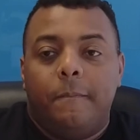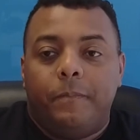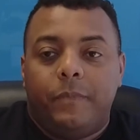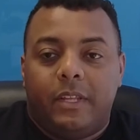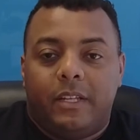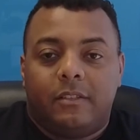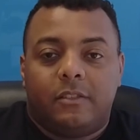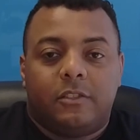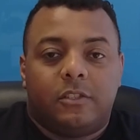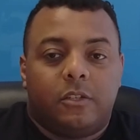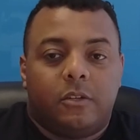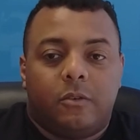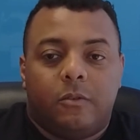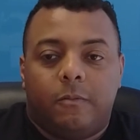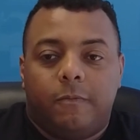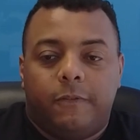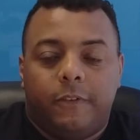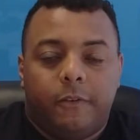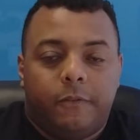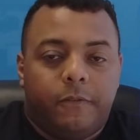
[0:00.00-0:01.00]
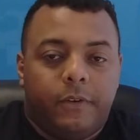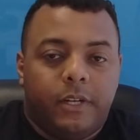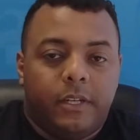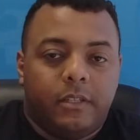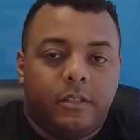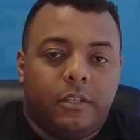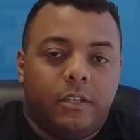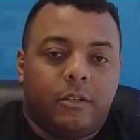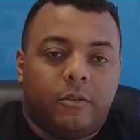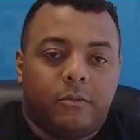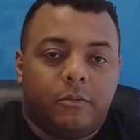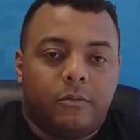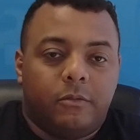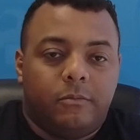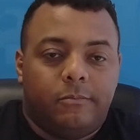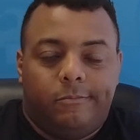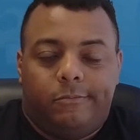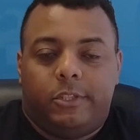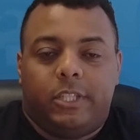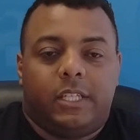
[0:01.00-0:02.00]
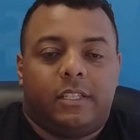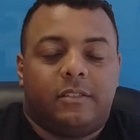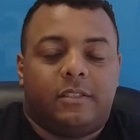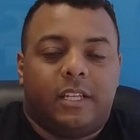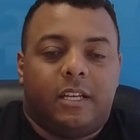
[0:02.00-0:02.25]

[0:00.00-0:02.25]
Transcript: And so feel free to, check us